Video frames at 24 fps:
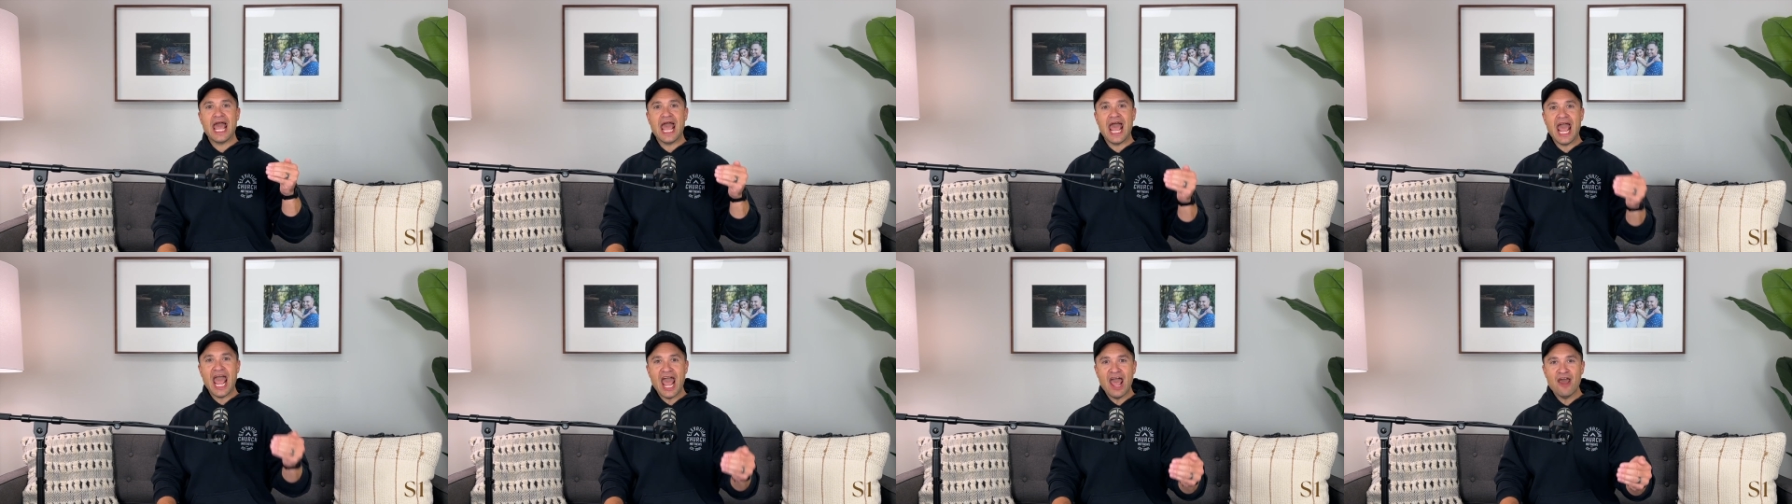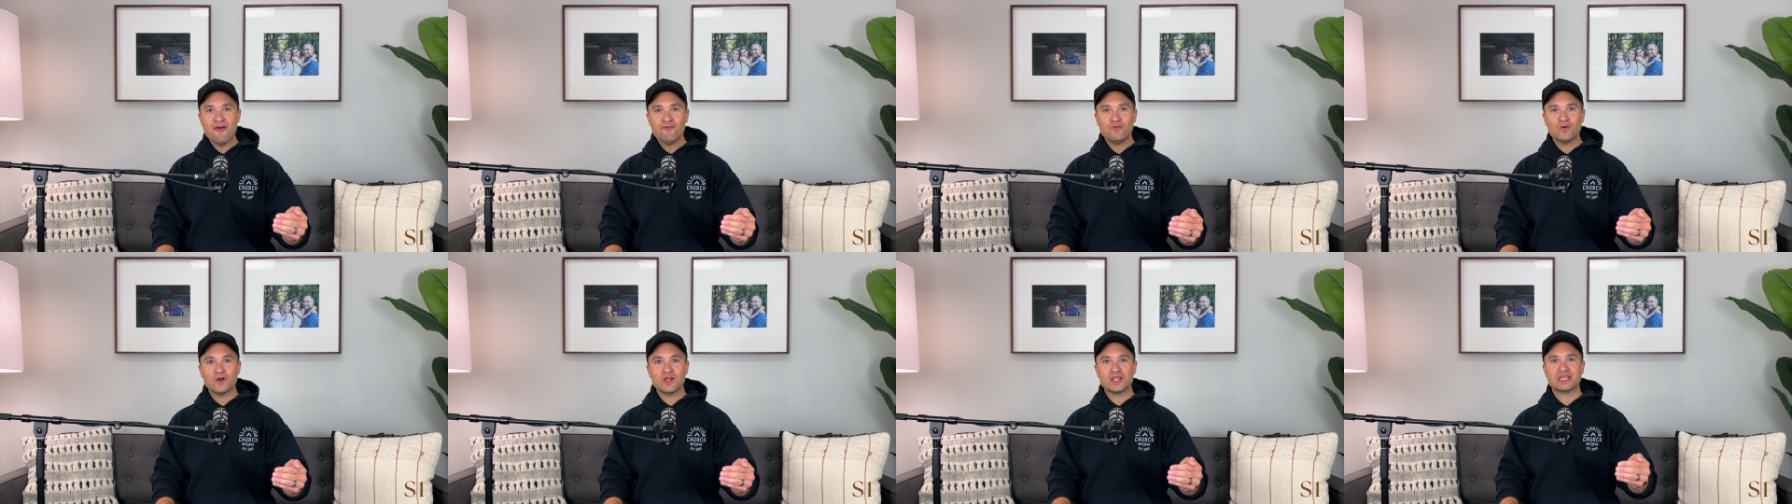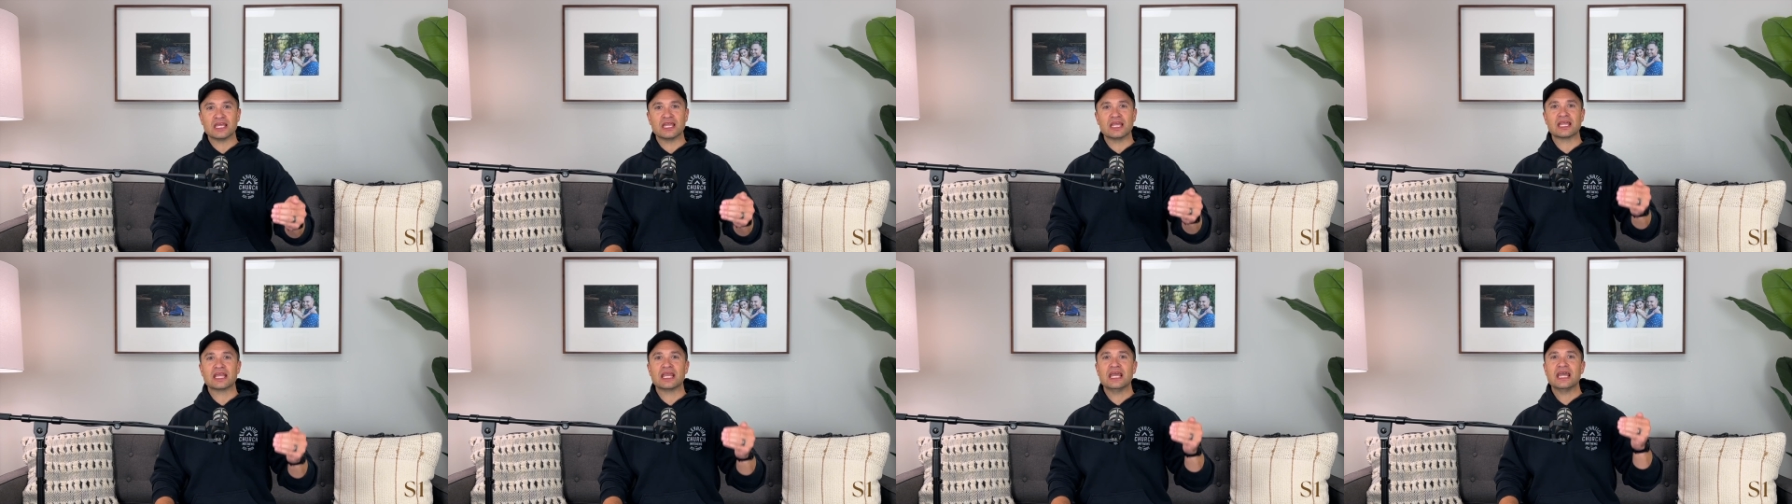
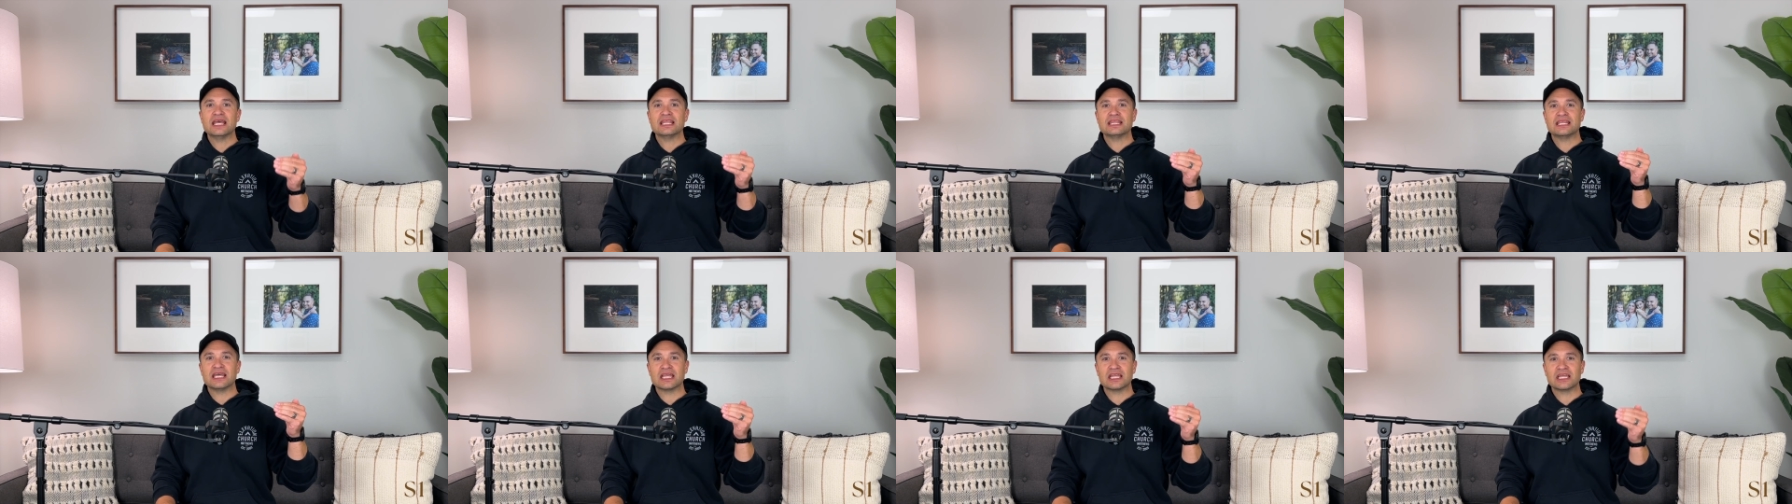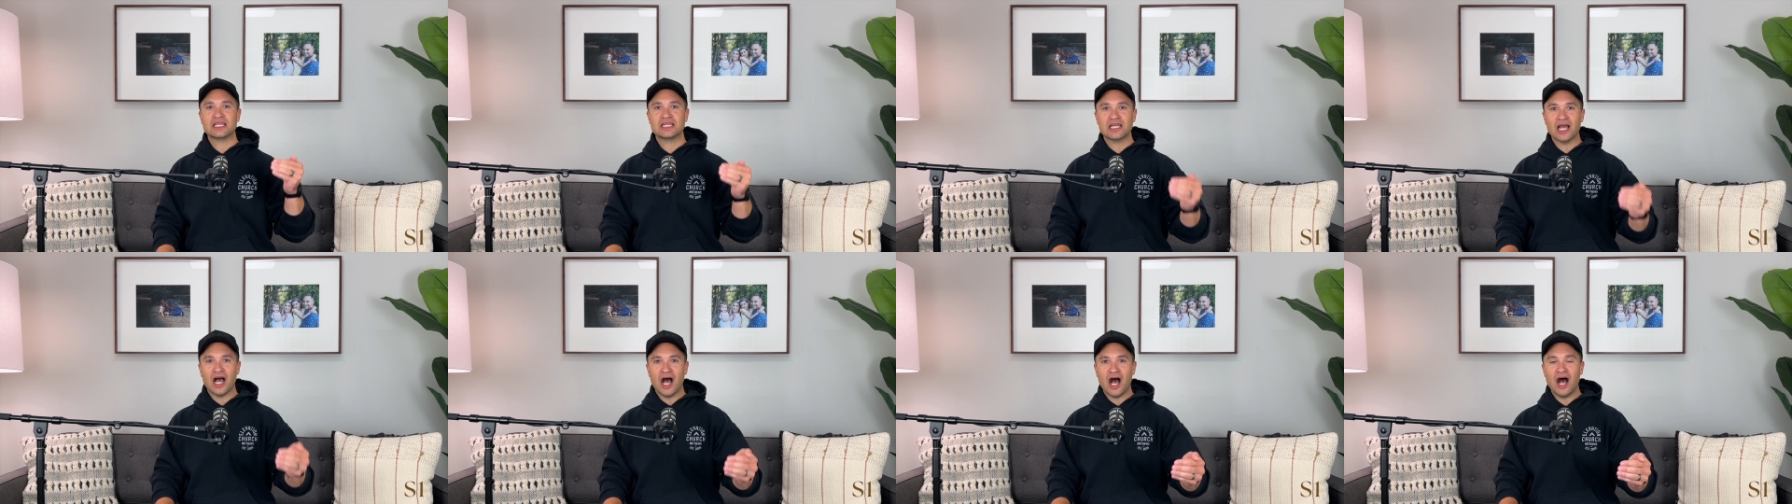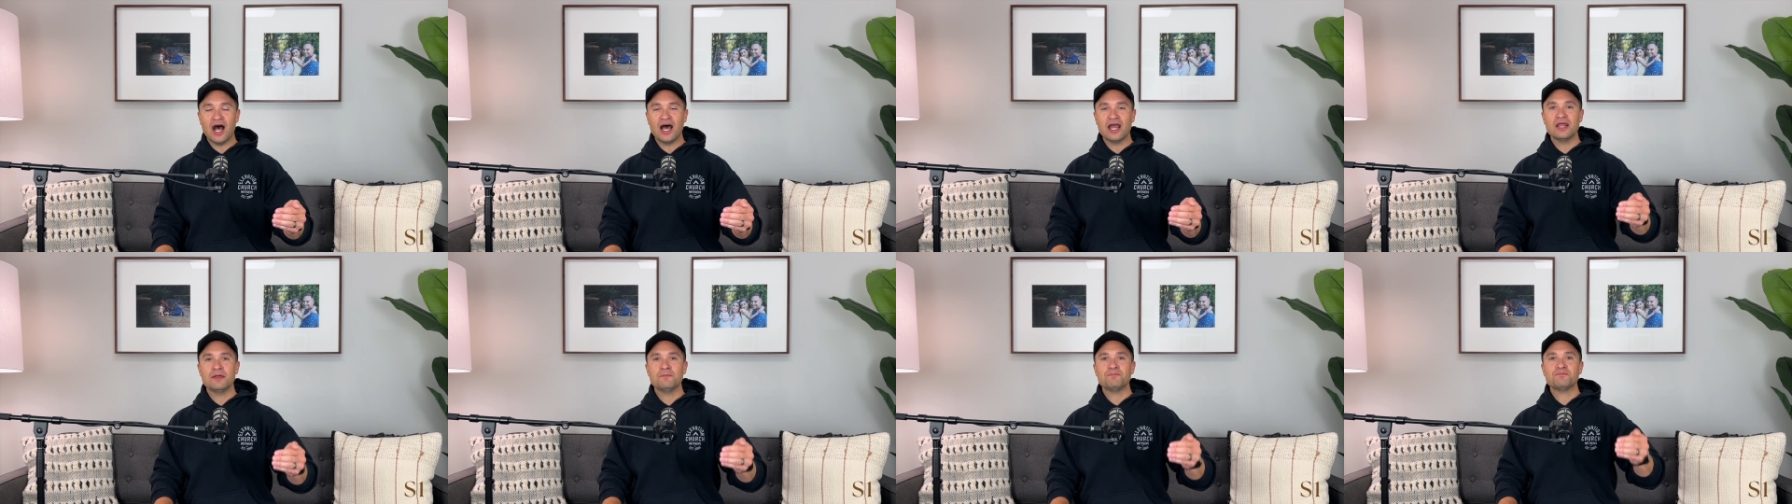everything that
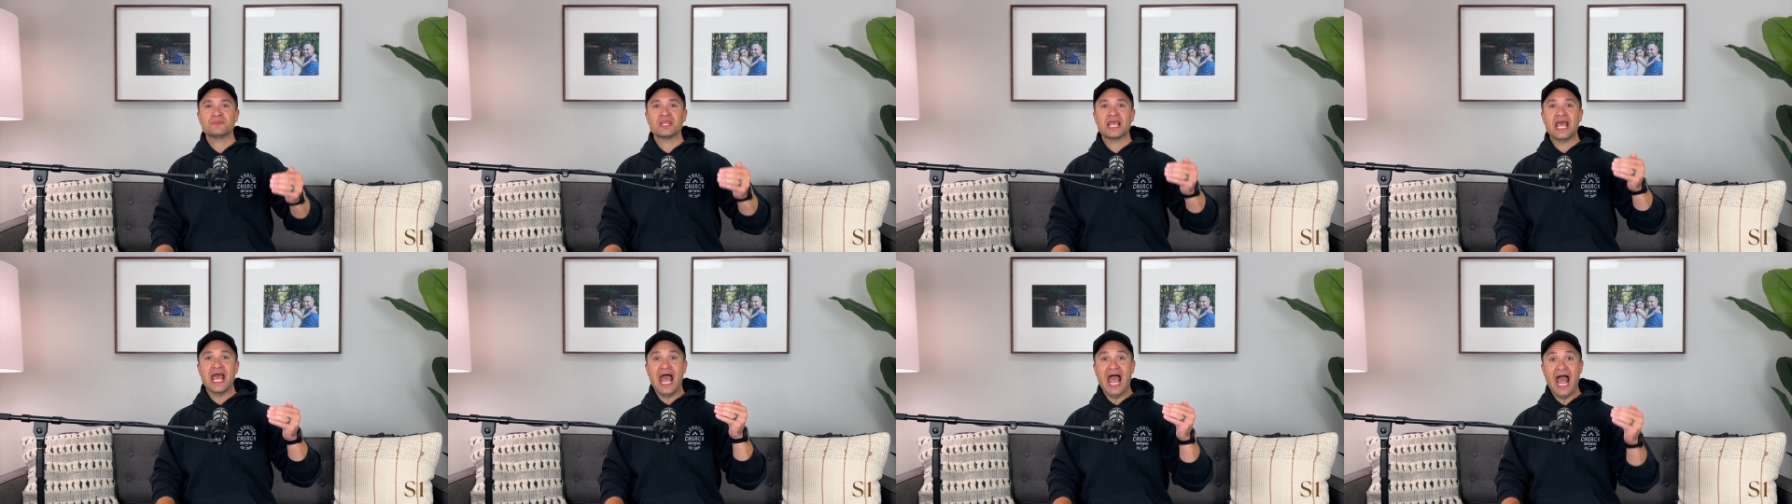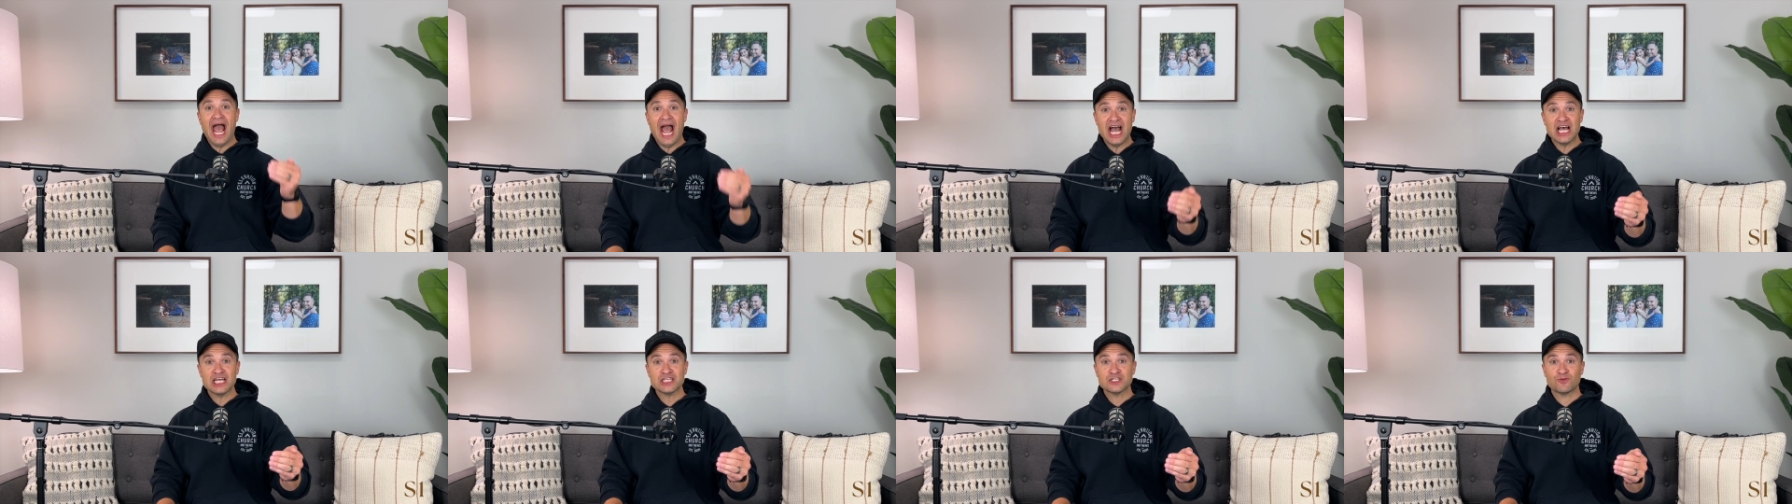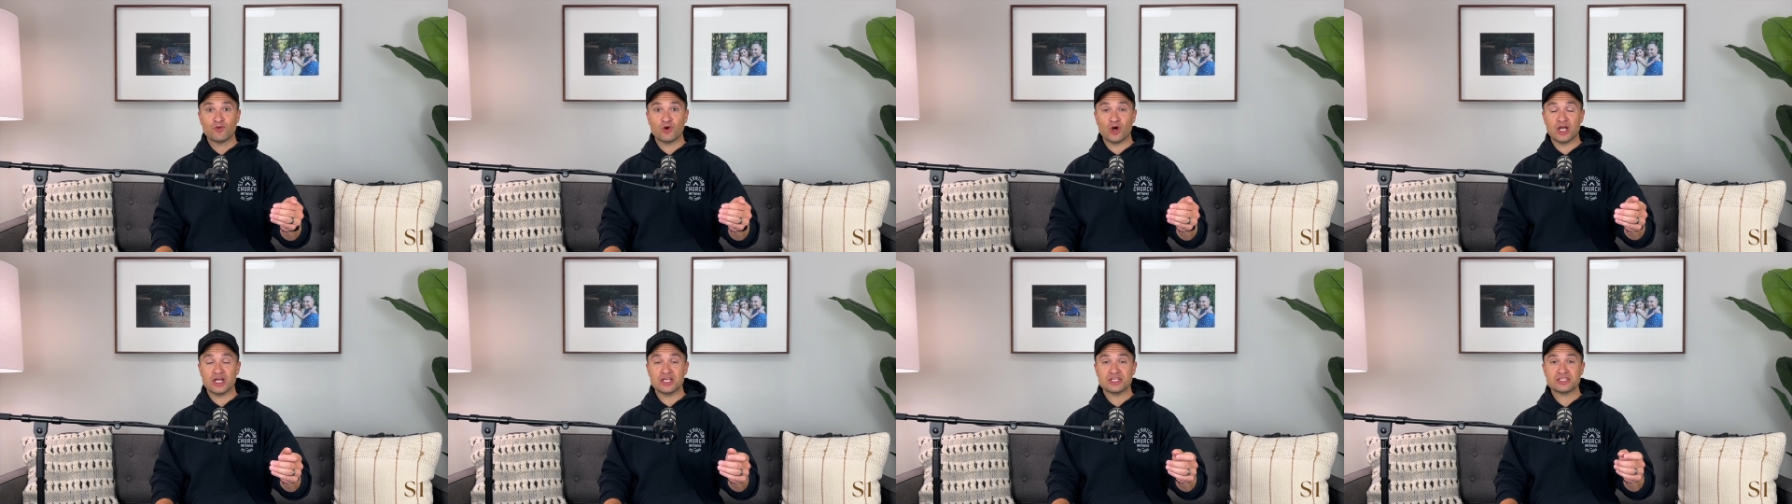God has
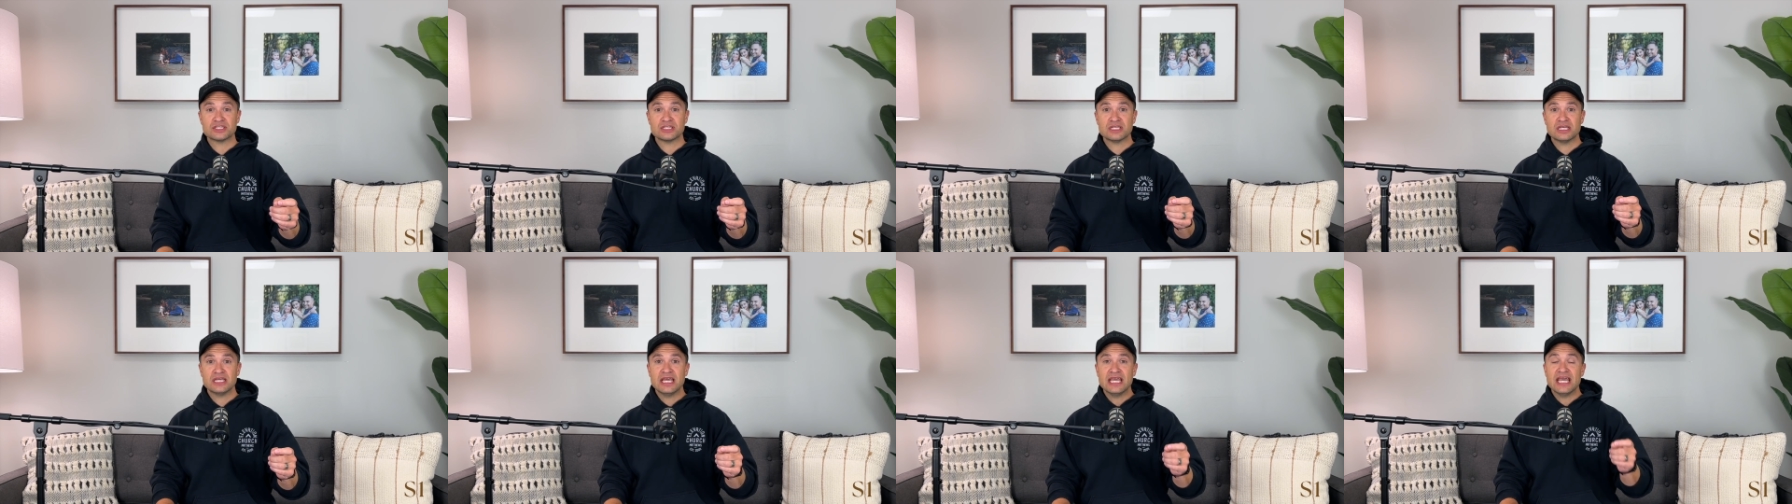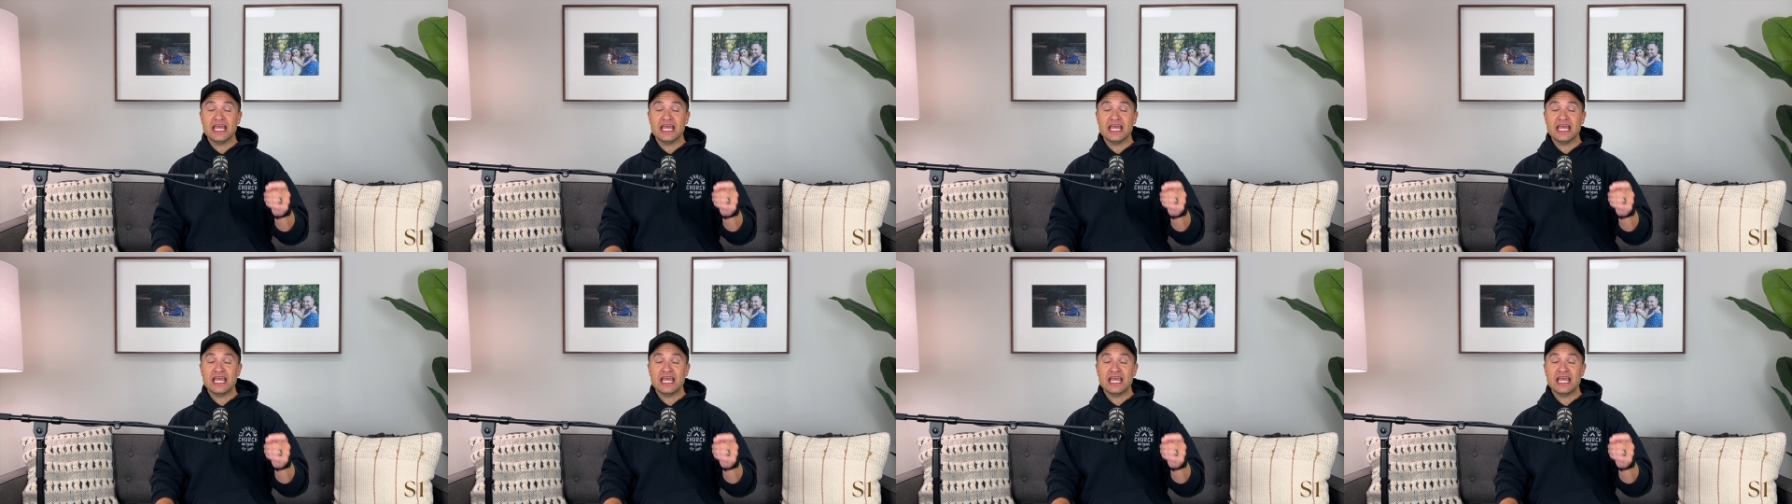for us.